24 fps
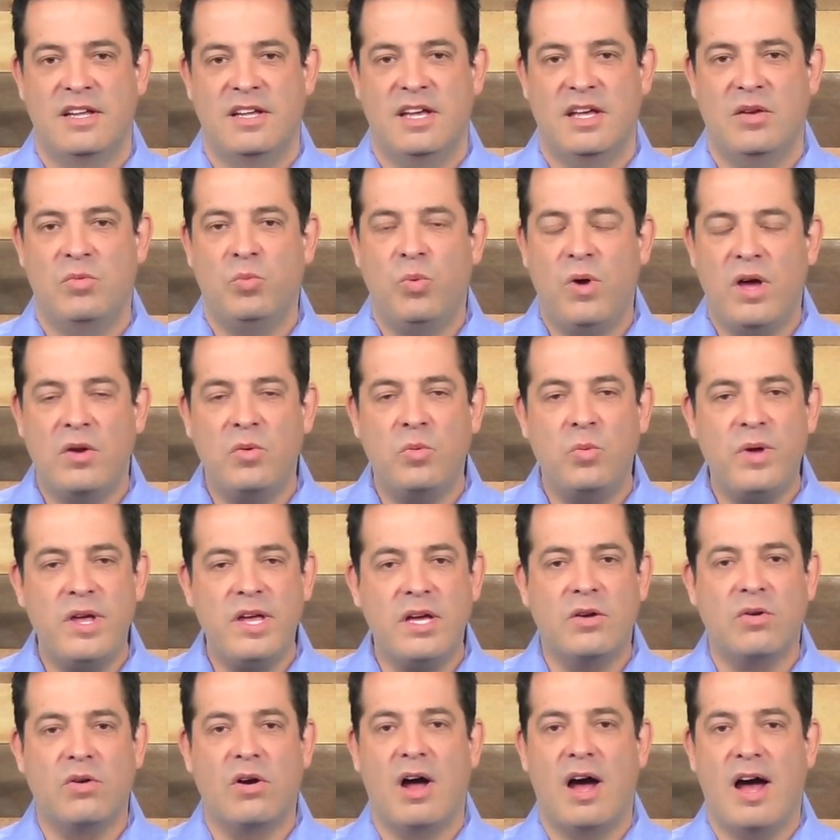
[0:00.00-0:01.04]
And when we
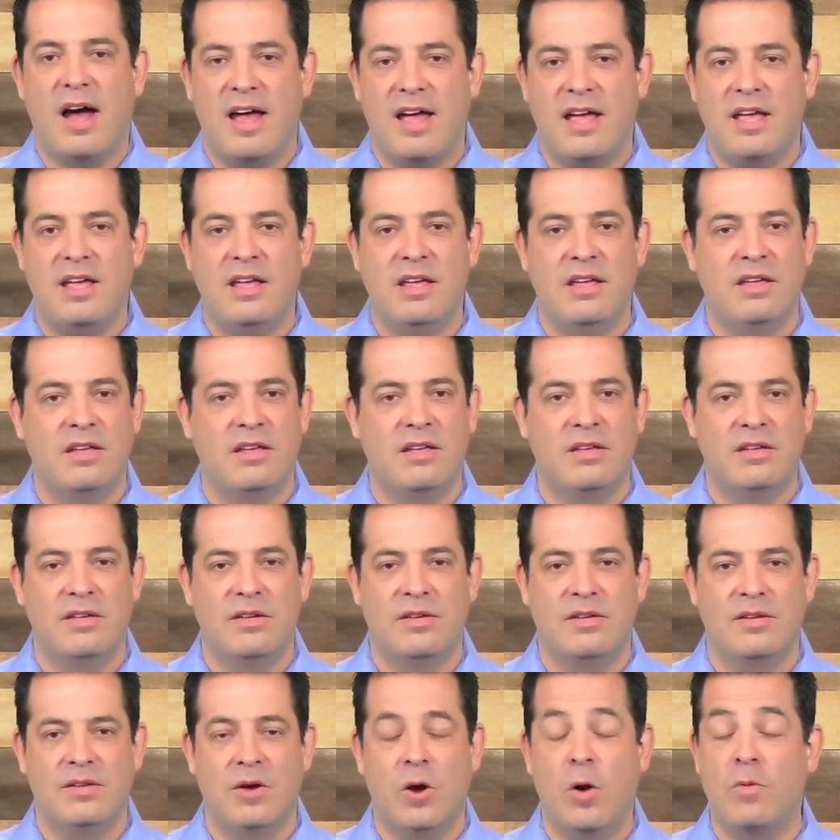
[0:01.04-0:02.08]
cry
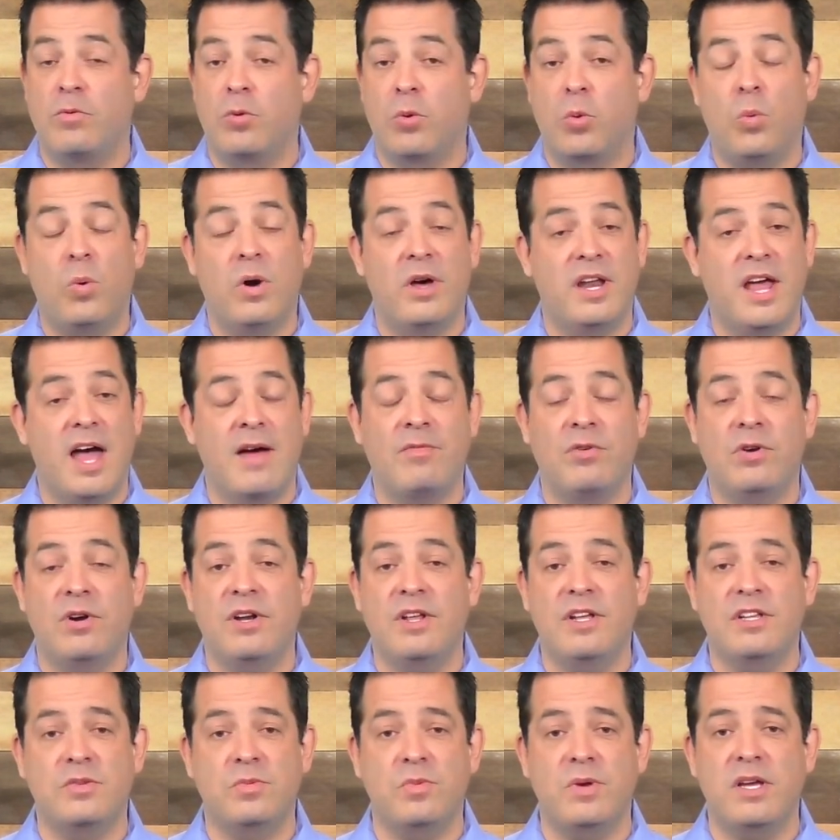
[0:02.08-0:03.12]
over whatever it
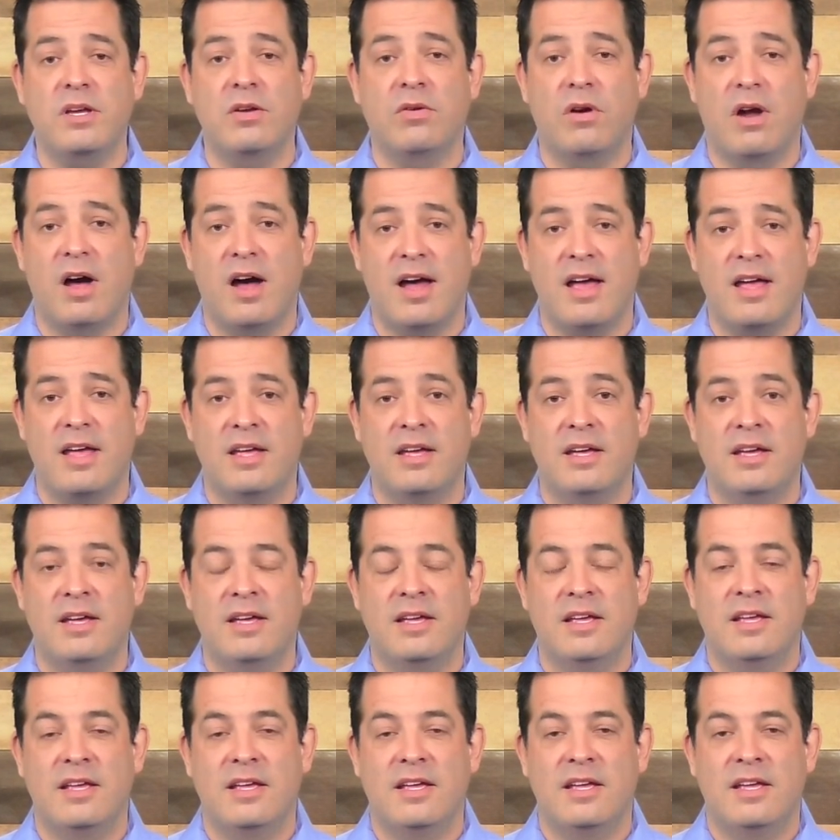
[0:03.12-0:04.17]
is we cry,
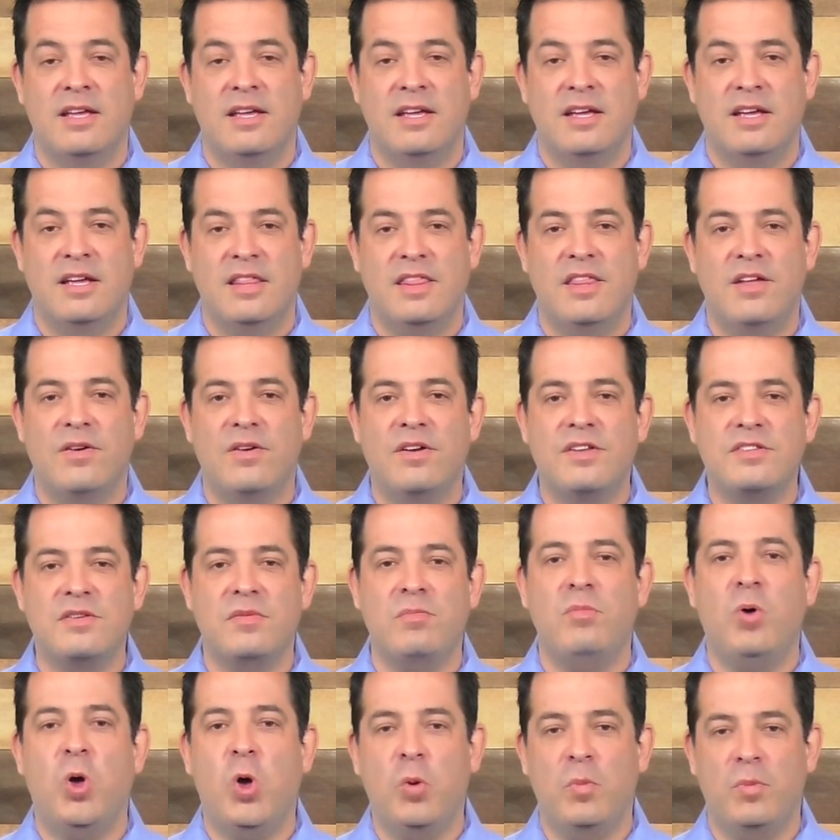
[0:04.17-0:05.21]
there is a
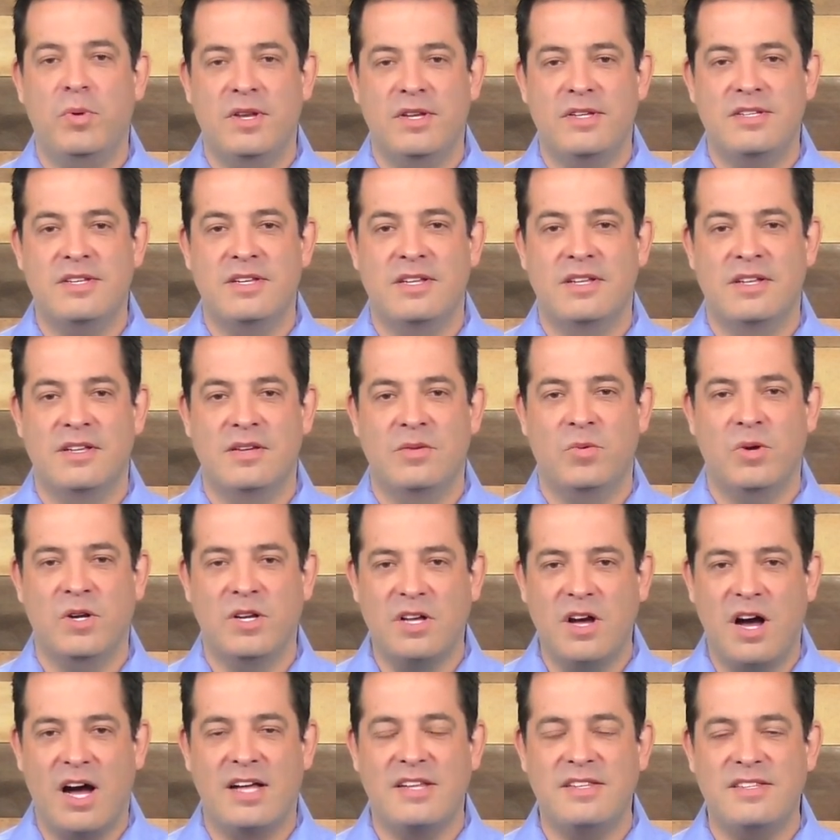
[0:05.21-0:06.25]
moment when
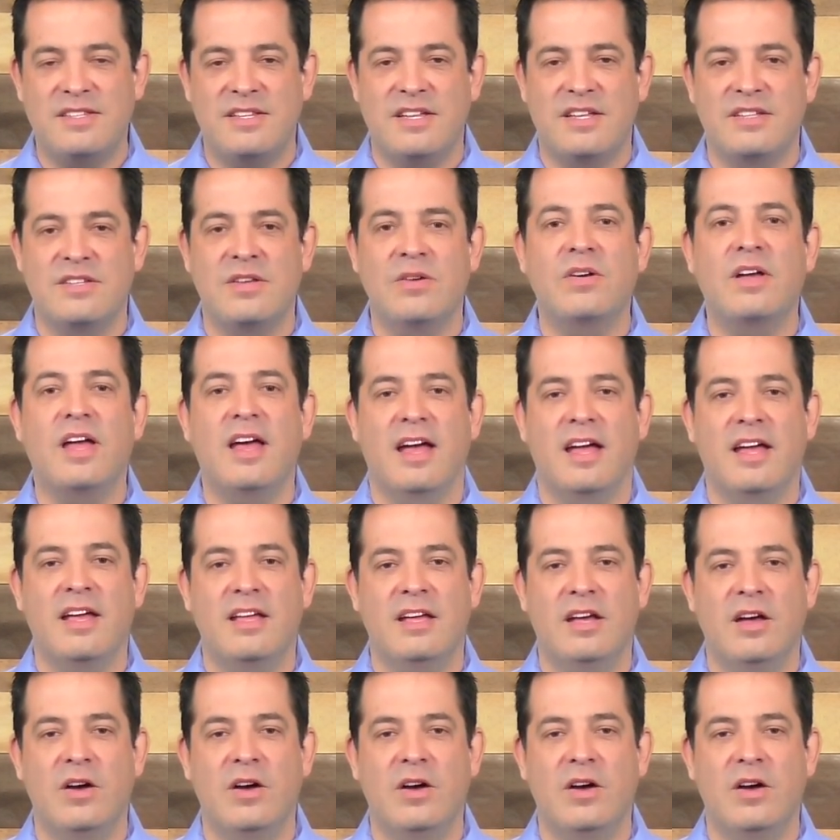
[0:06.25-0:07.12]
God says, okay.